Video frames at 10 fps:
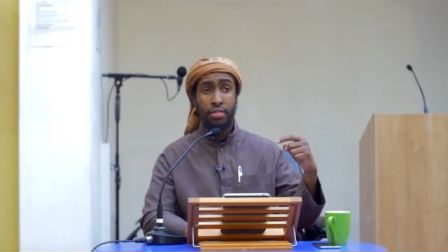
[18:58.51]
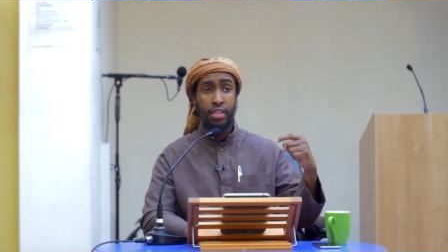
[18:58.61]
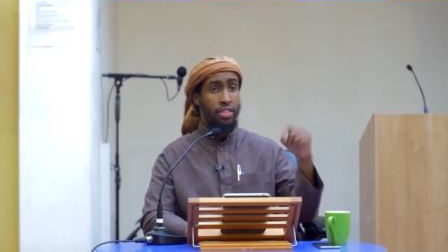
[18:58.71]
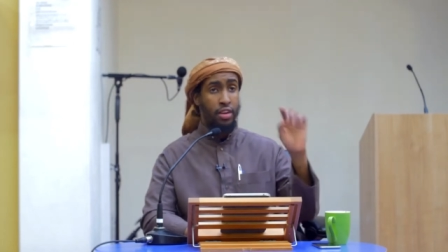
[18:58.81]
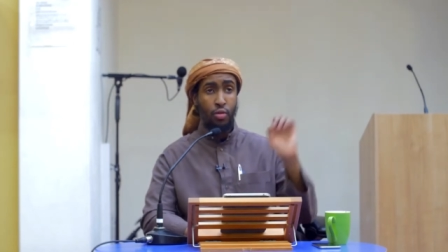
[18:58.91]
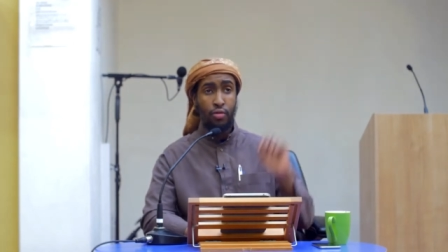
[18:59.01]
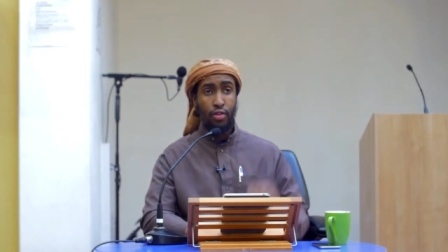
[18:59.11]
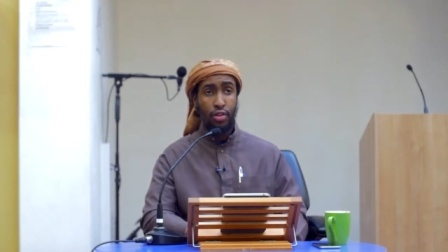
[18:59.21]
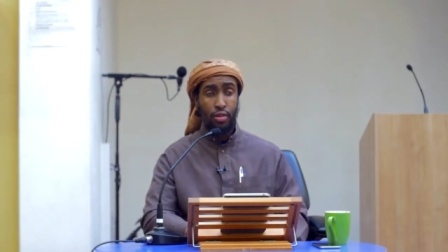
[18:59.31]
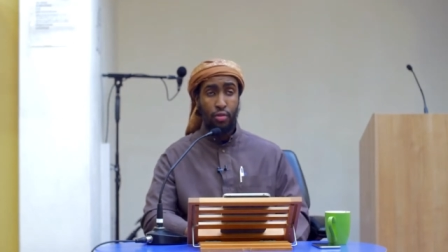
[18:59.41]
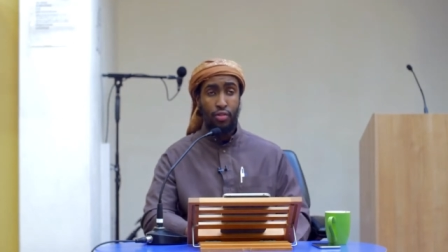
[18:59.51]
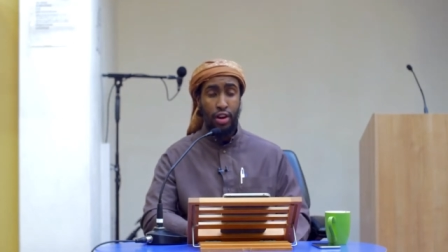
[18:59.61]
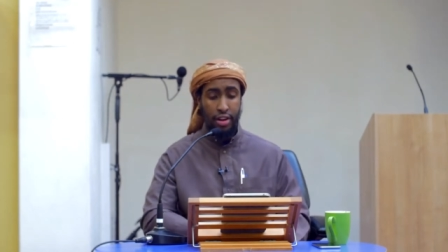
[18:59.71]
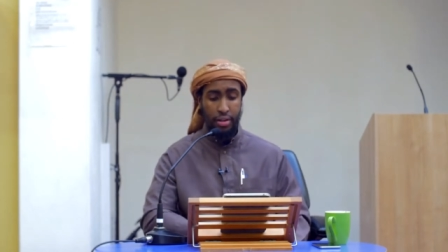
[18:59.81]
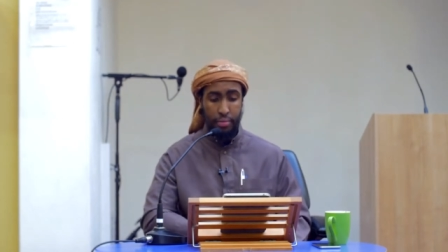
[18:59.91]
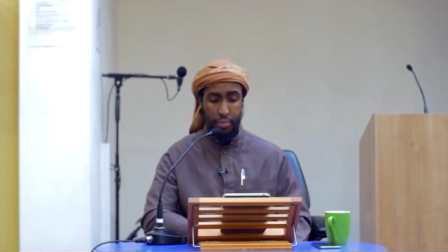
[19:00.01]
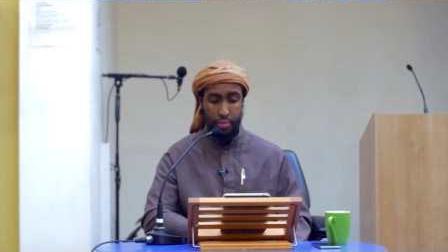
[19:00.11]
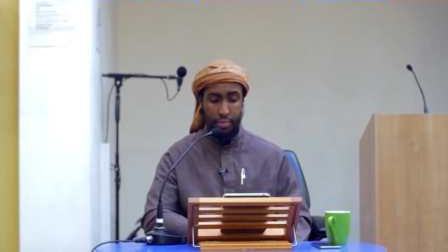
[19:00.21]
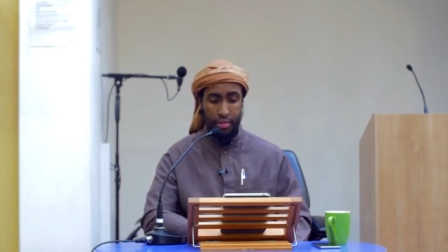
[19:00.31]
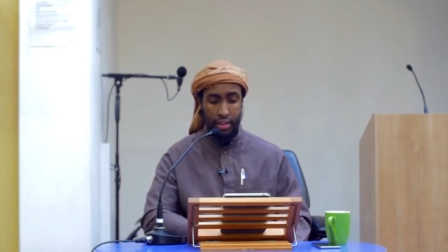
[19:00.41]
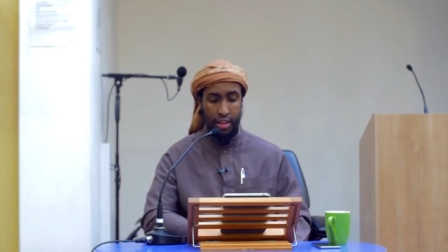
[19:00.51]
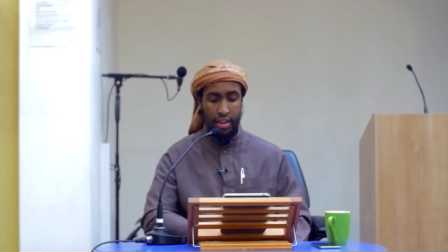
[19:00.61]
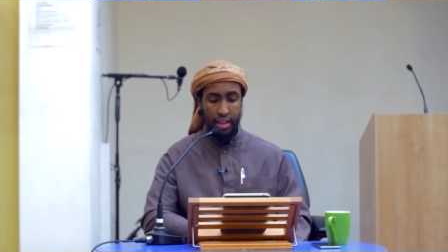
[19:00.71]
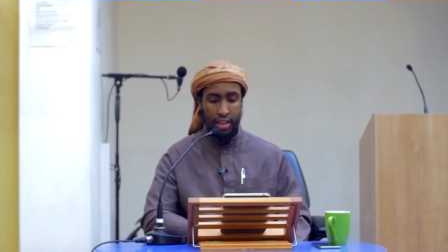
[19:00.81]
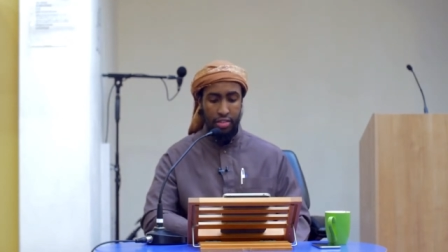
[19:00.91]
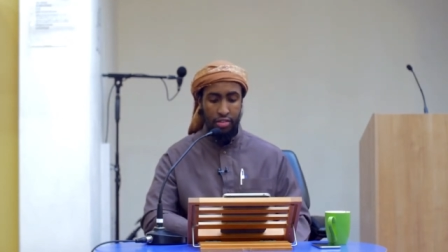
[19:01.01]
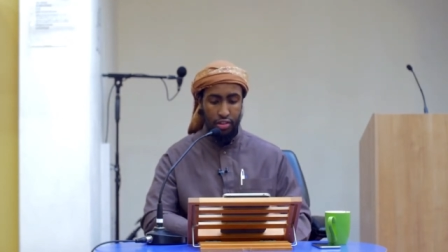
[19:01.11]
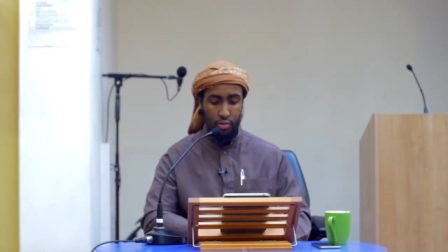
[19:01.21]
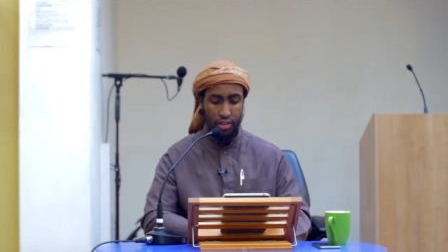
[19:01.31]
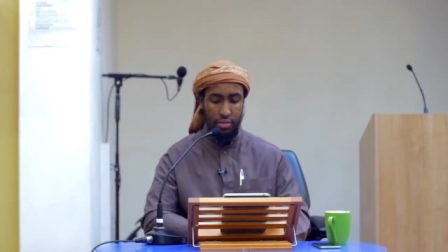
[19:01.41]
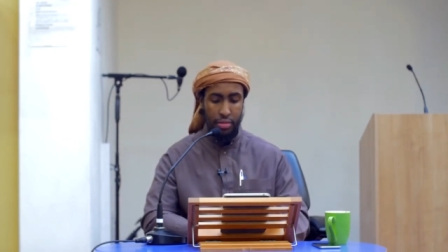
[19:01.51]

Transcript: then they're kufr, kuffar. This is what's